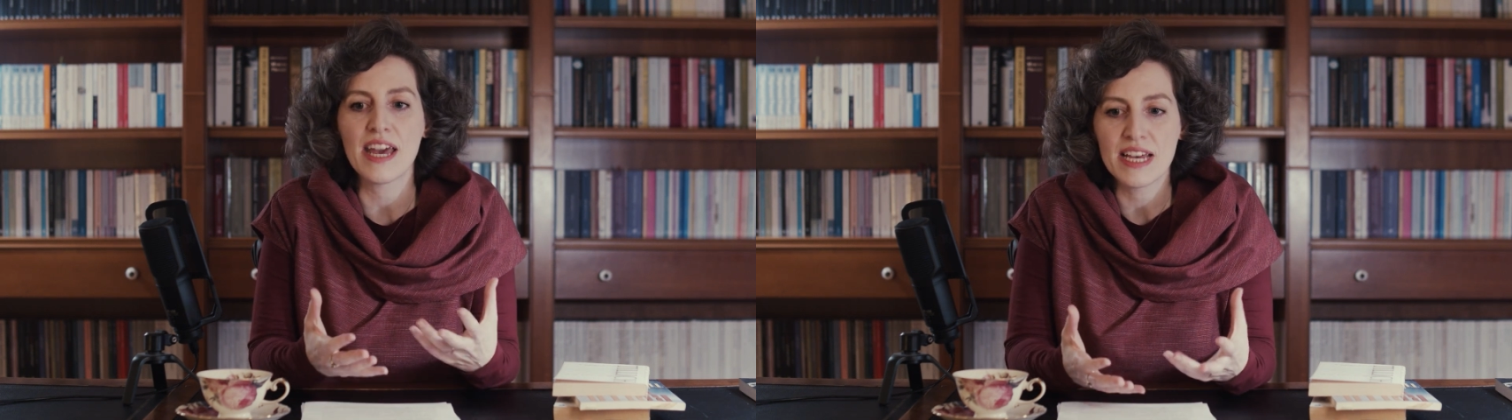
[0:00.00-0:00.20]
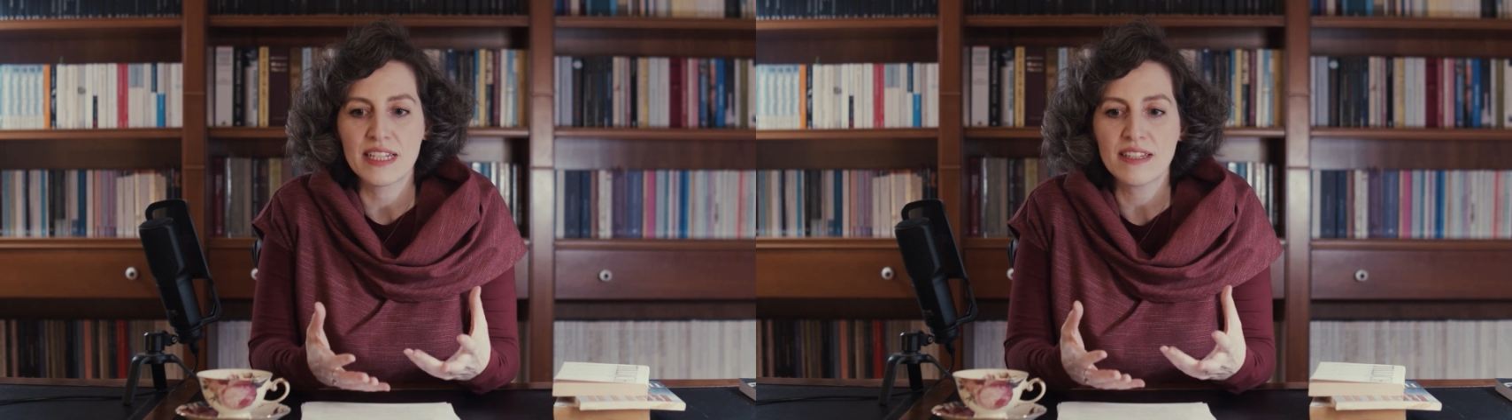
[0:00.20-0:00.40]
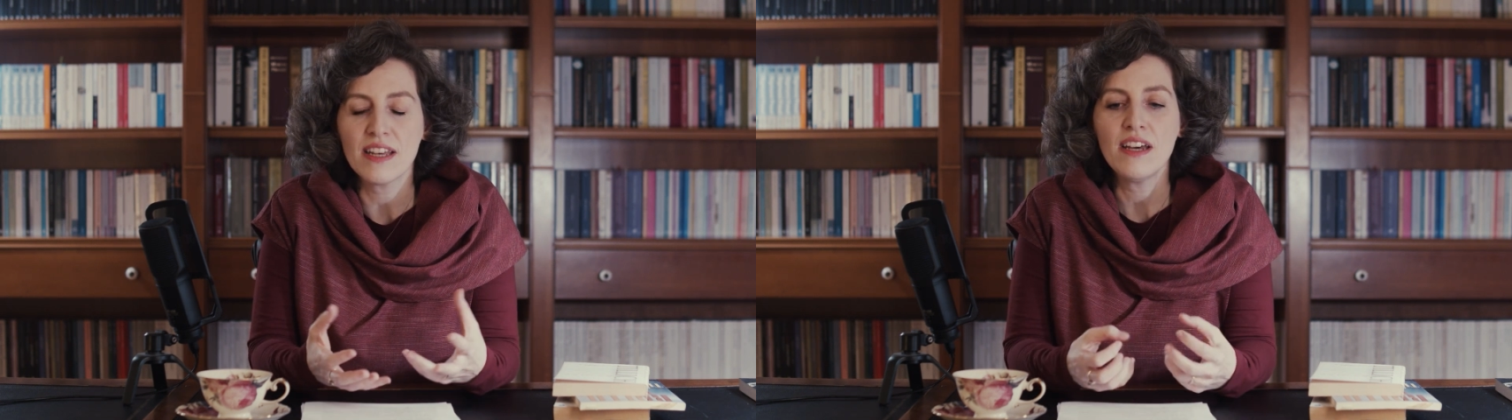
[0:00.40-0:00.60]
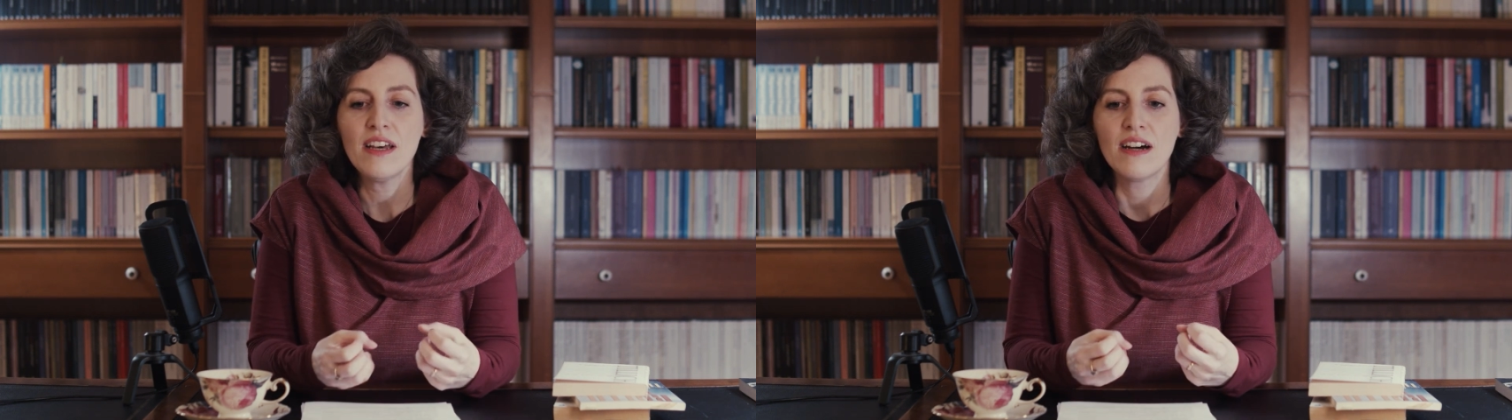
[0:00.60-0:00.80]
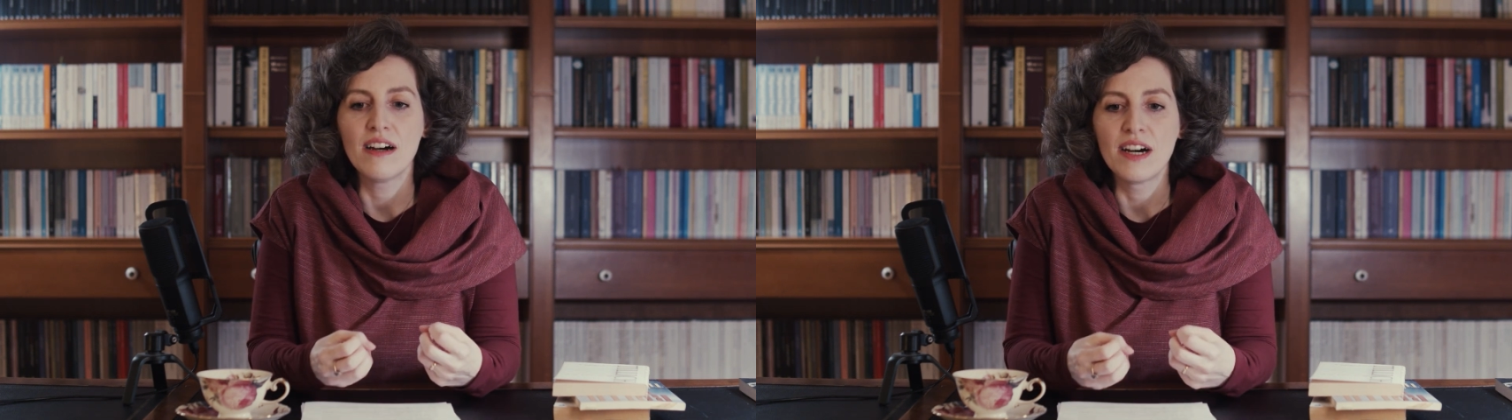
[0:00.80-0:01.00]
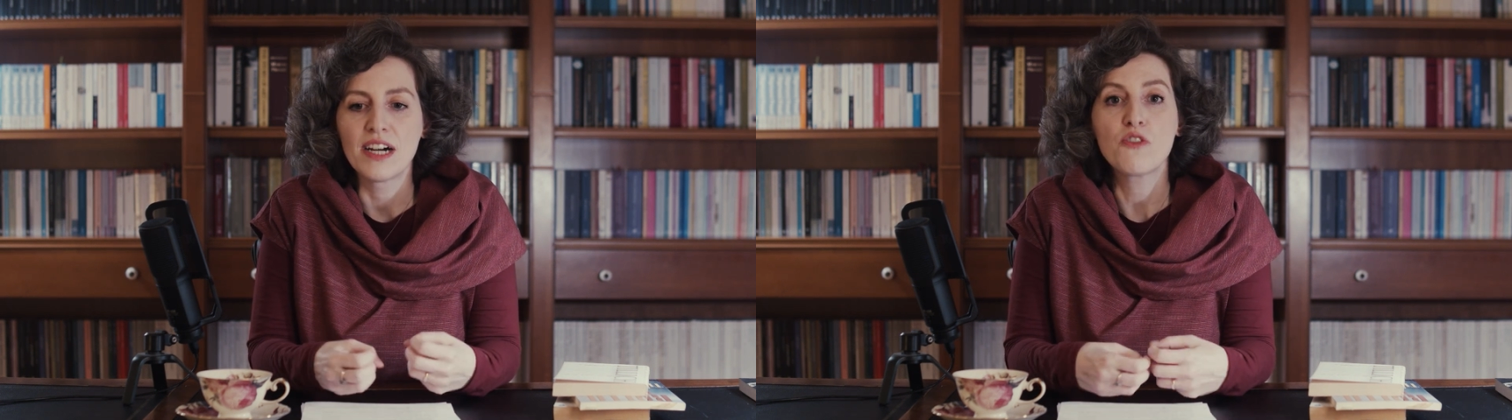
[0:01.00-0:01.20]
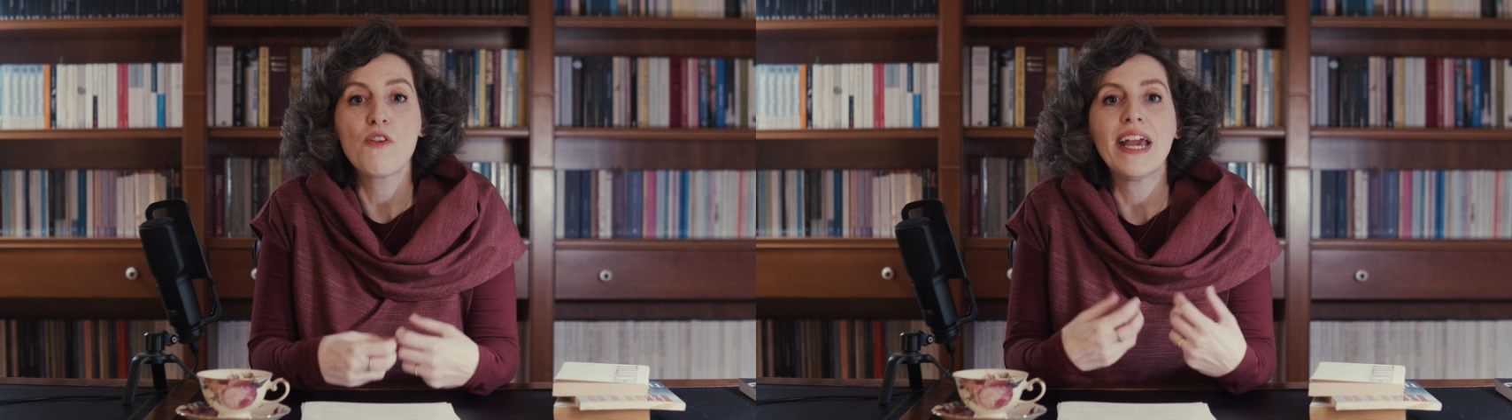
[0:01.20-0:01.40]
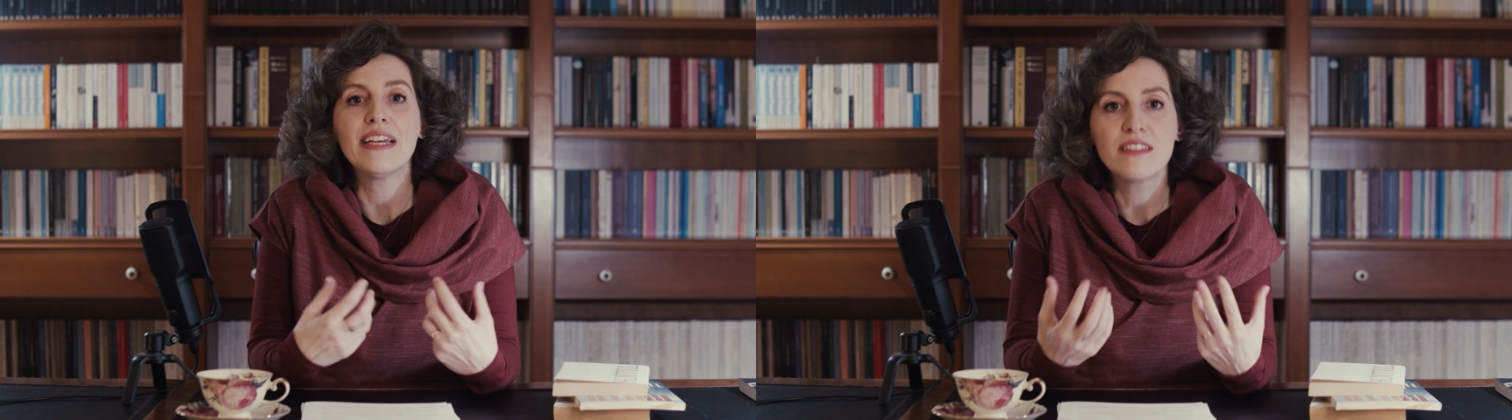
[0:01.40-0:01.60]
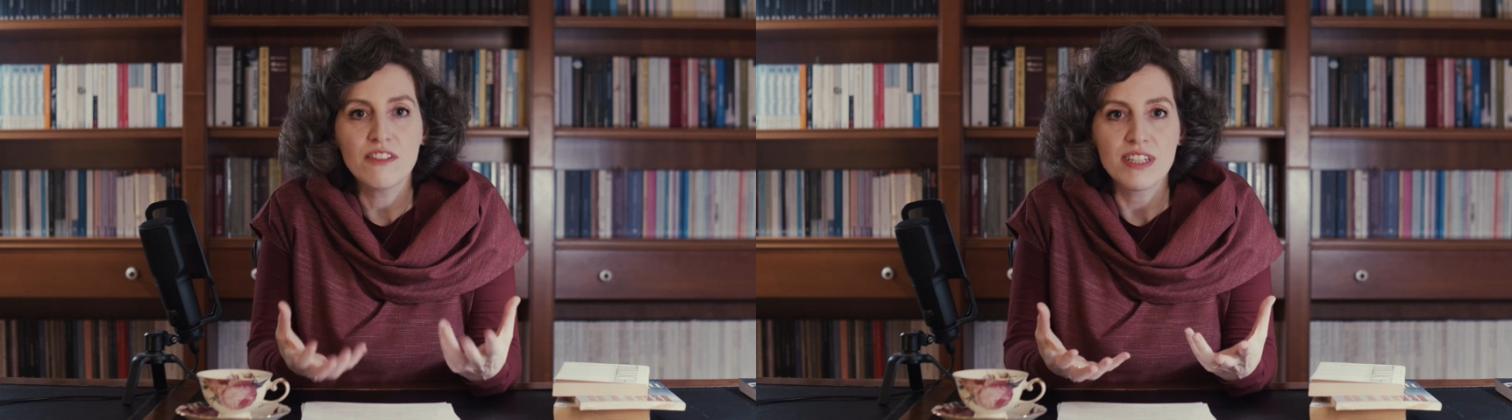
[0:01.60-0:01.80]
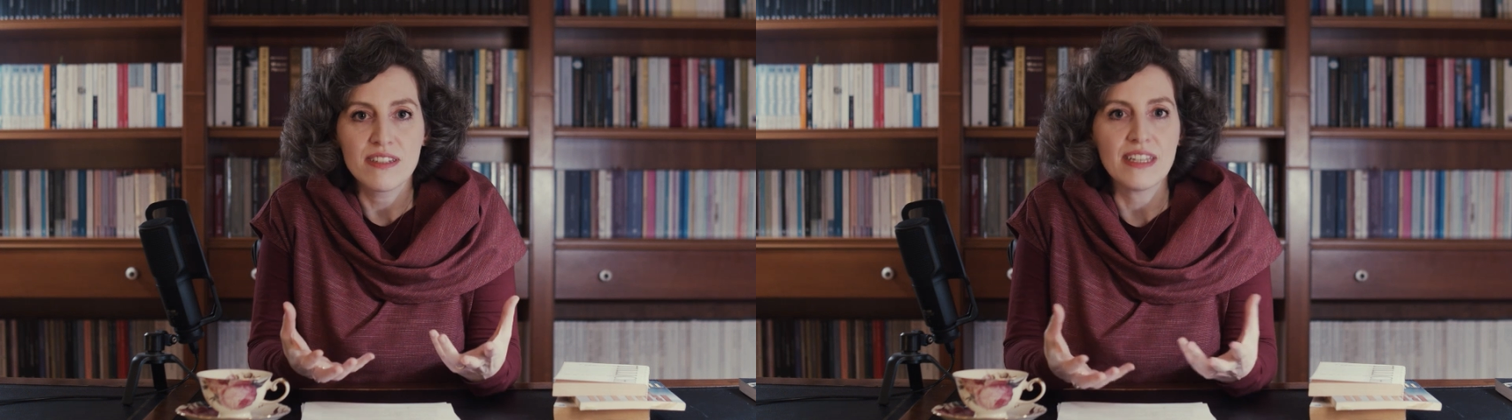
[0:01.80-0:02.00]
And
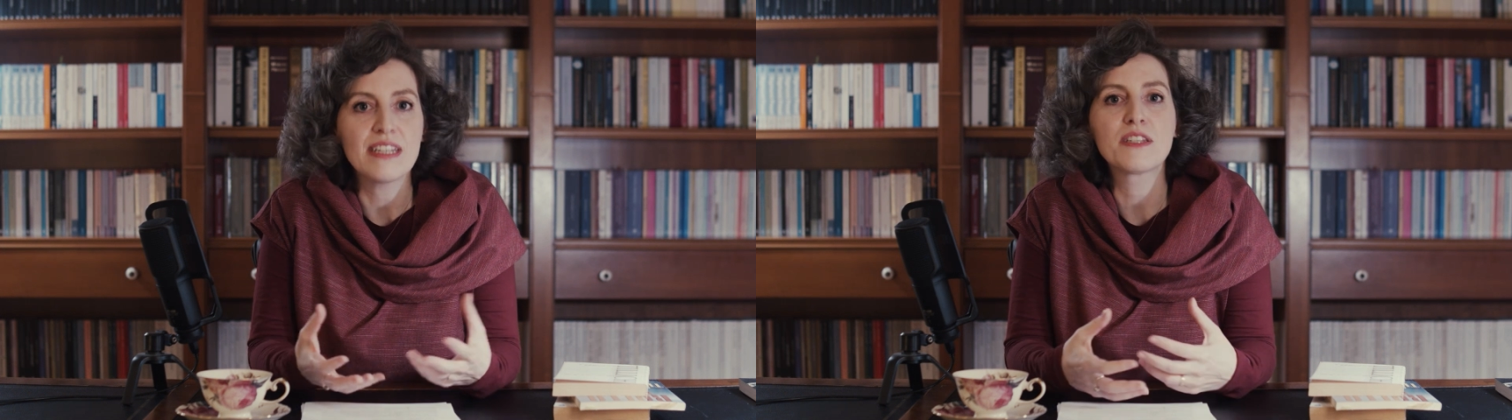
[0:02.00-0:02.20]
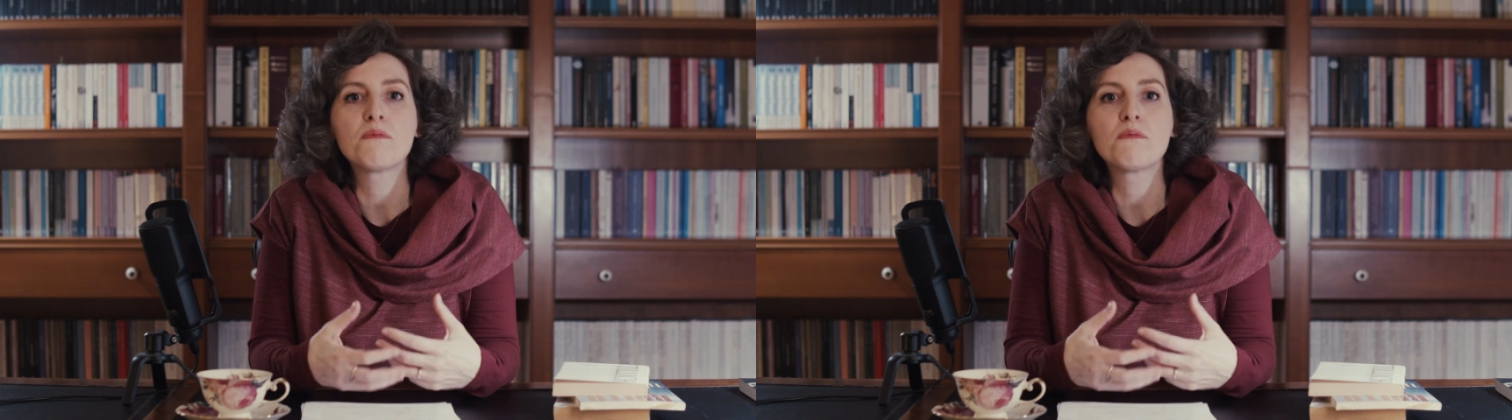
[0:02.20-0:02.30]
creativity is